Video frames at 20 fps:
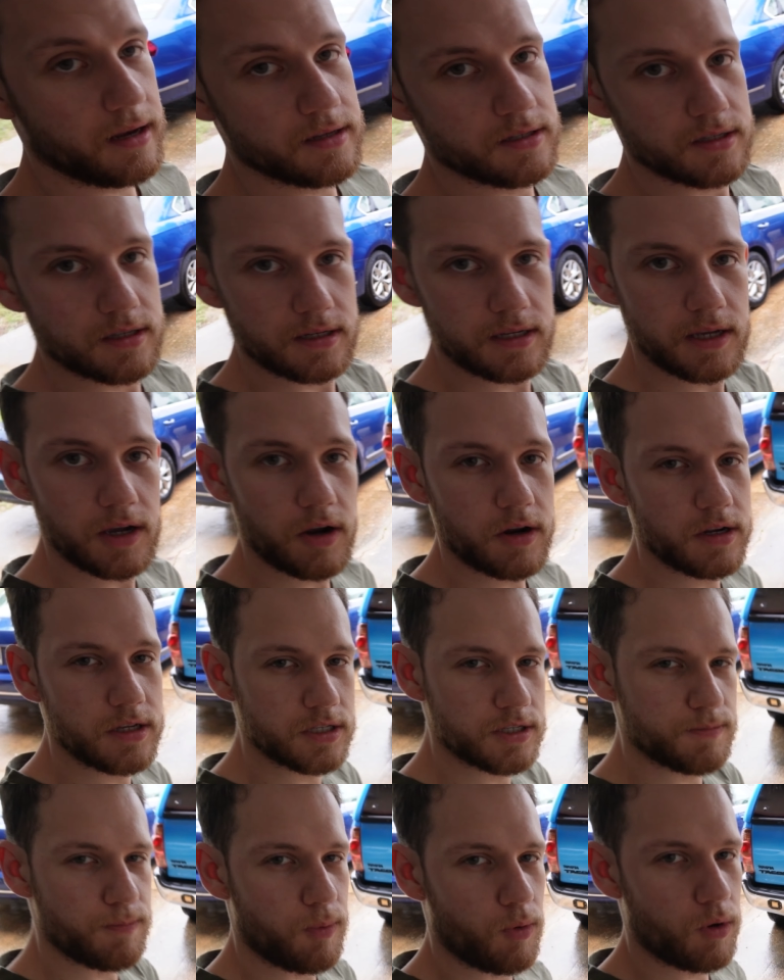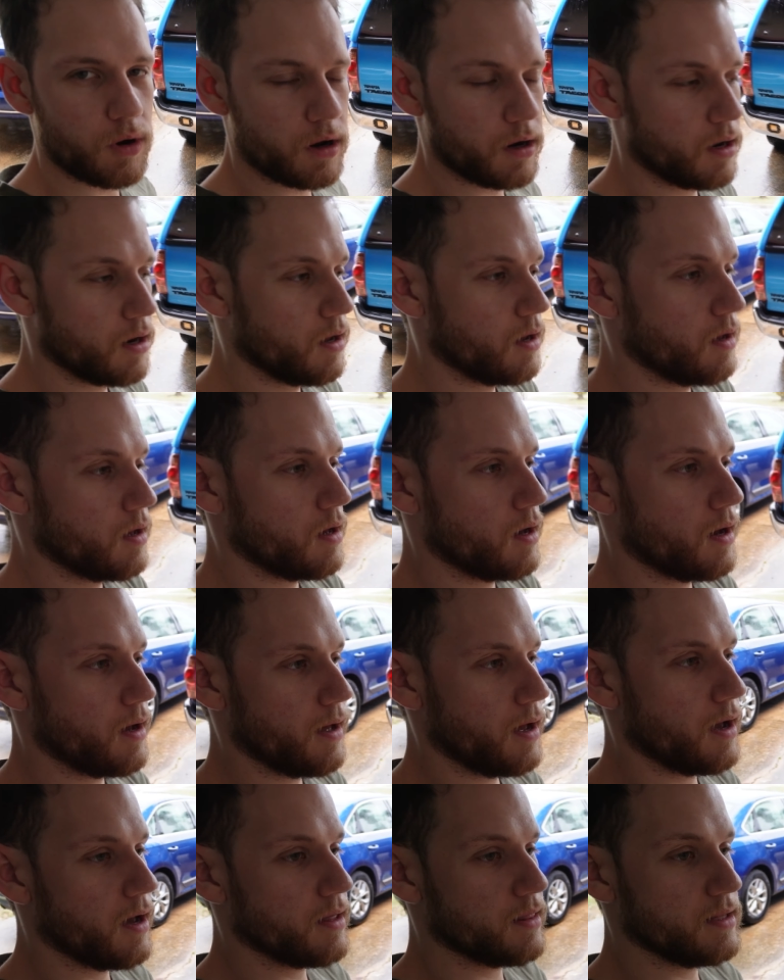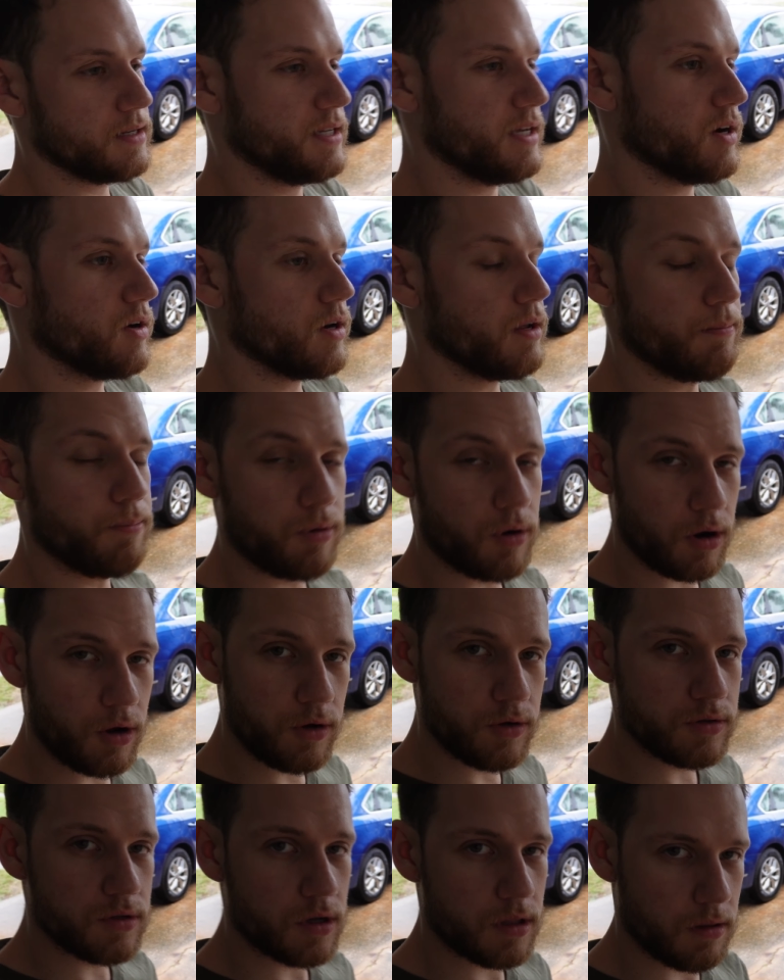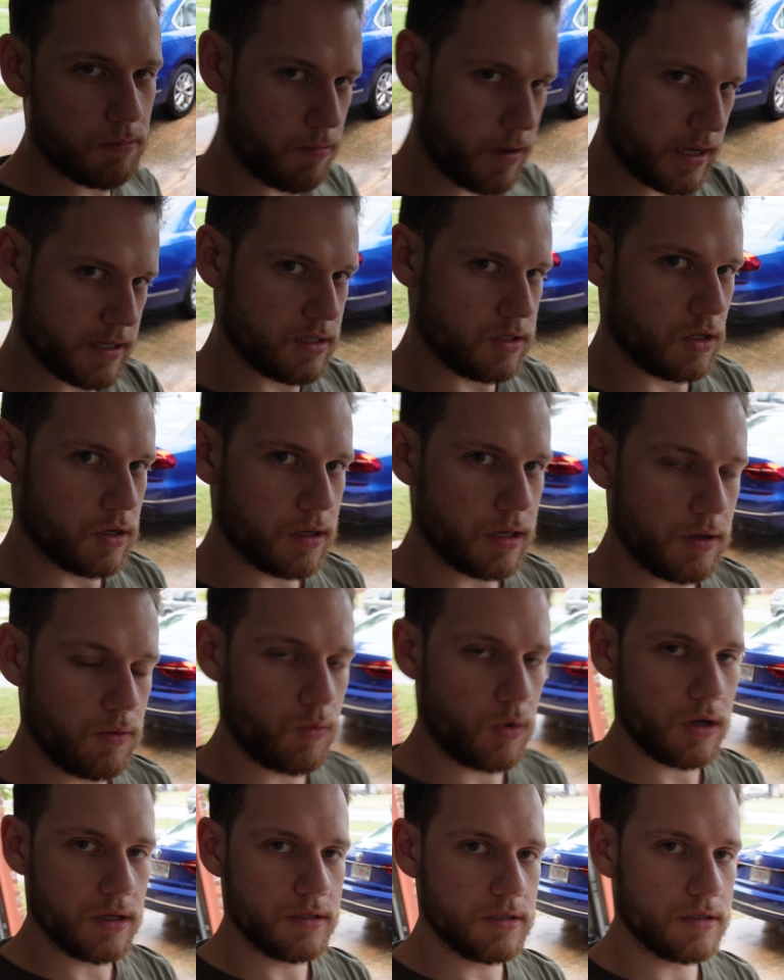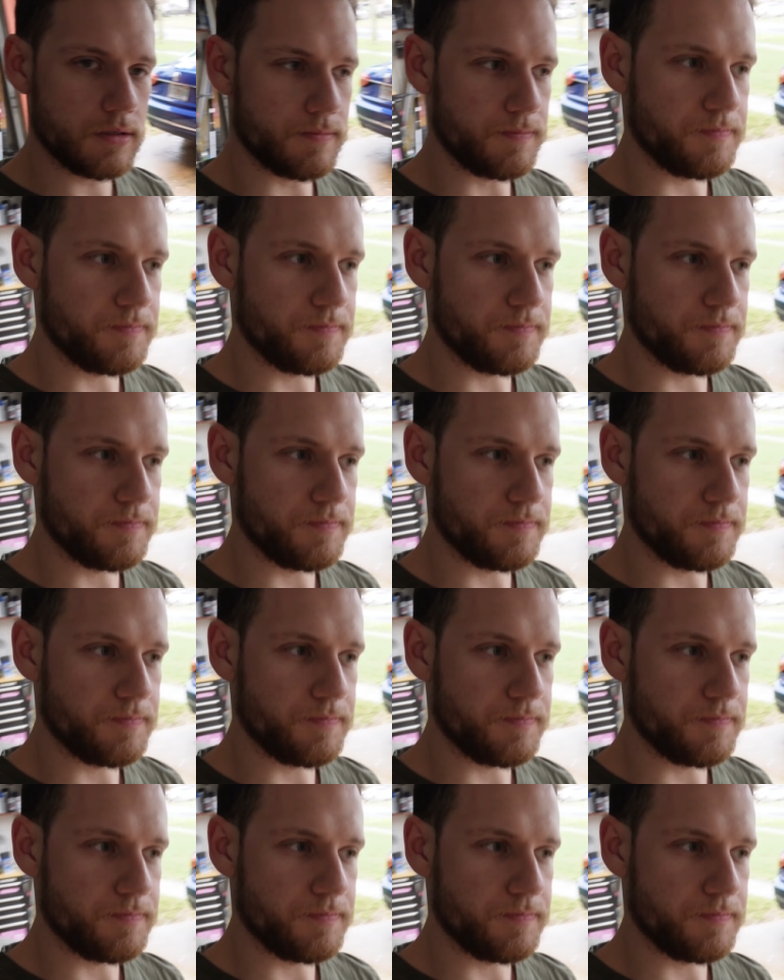It's the TRD Sport. The TRD Pros are the best looking ones,